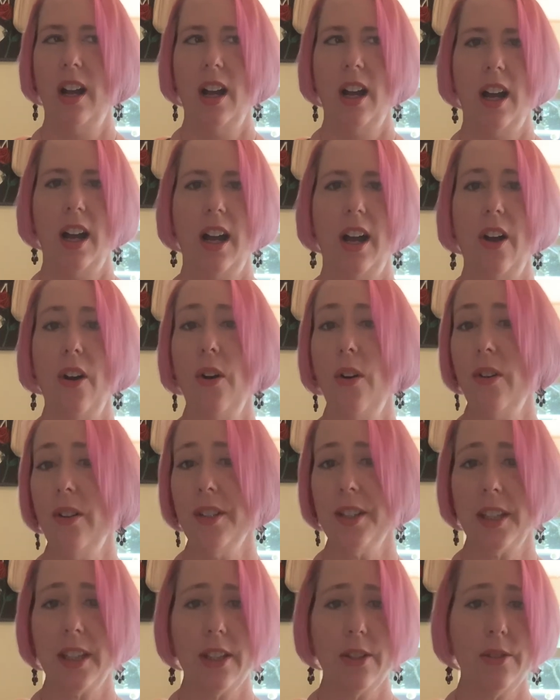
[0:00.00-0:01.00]

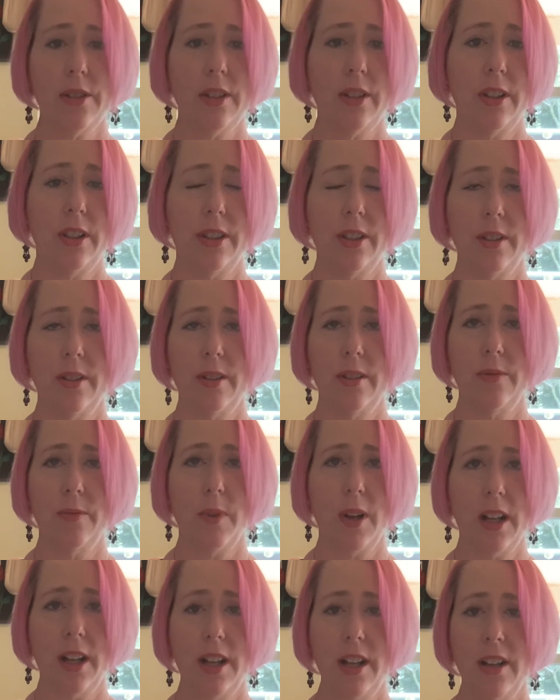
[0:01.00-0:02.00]
holes in the
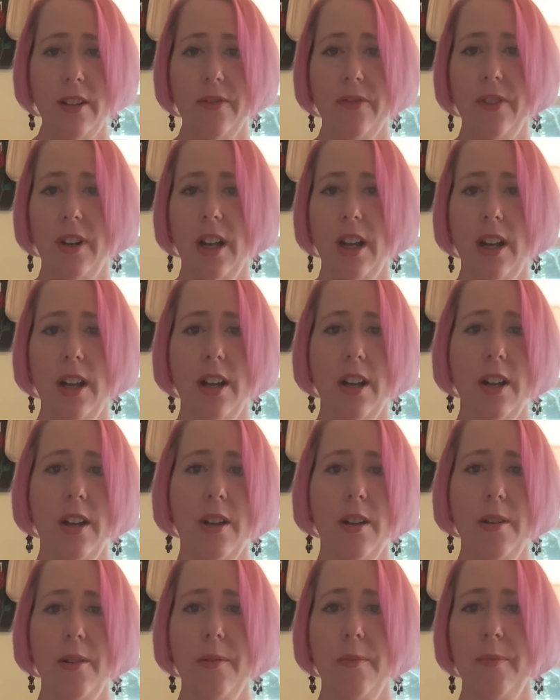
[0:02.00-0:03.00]
wall
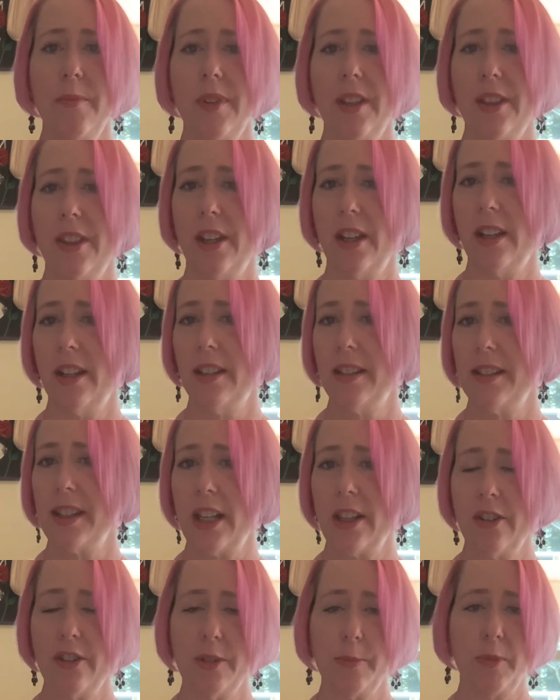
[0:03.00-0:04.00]
from the
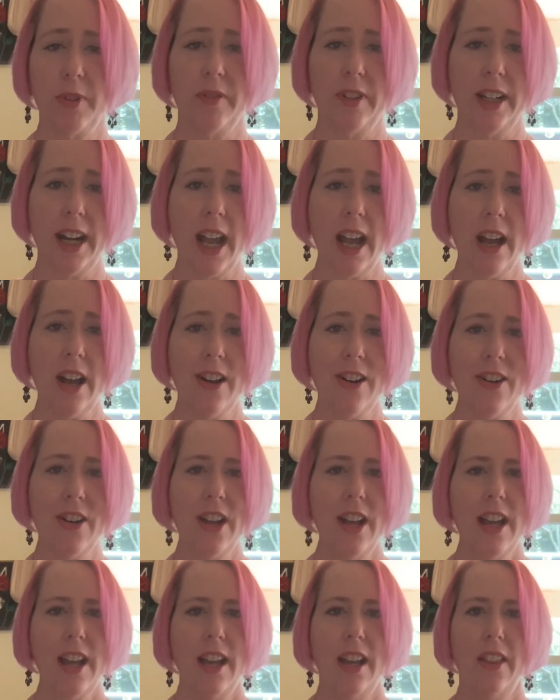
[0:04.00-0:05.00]
sellers moving out,
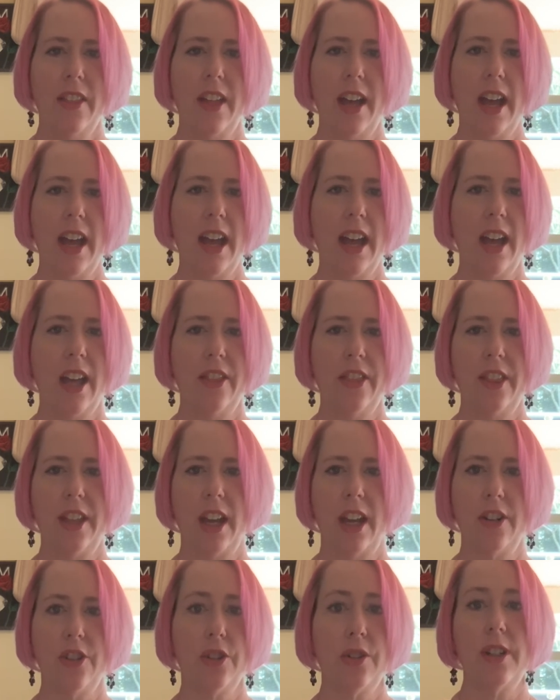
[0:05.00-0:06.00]
that
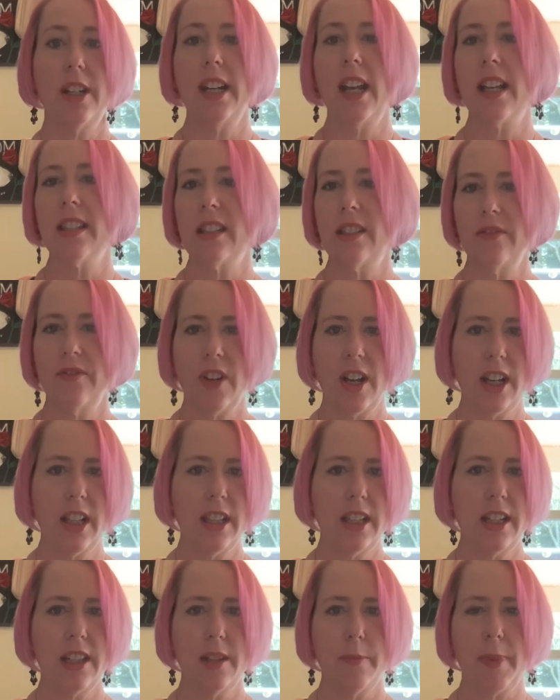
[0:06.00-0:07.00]
a tree hasn't
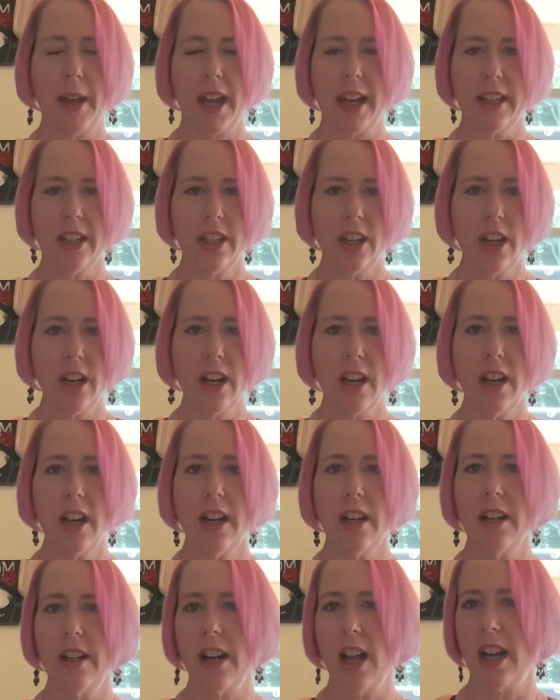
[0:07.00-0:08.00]
fallen in the
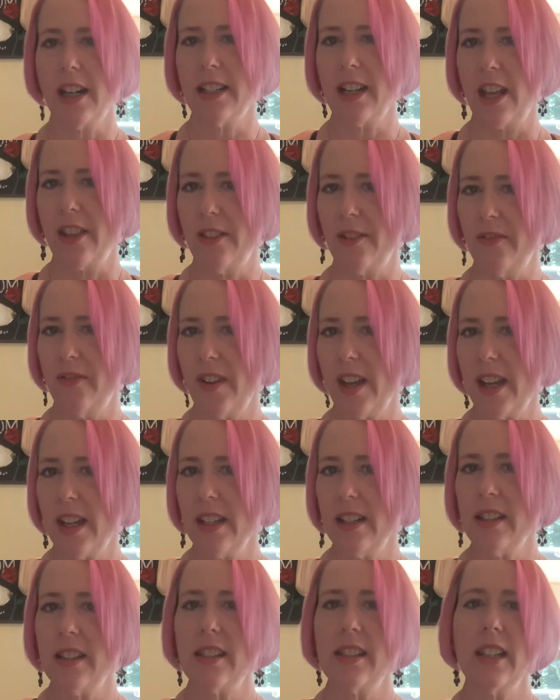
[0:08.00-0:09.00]
backyard and knocked down the fence,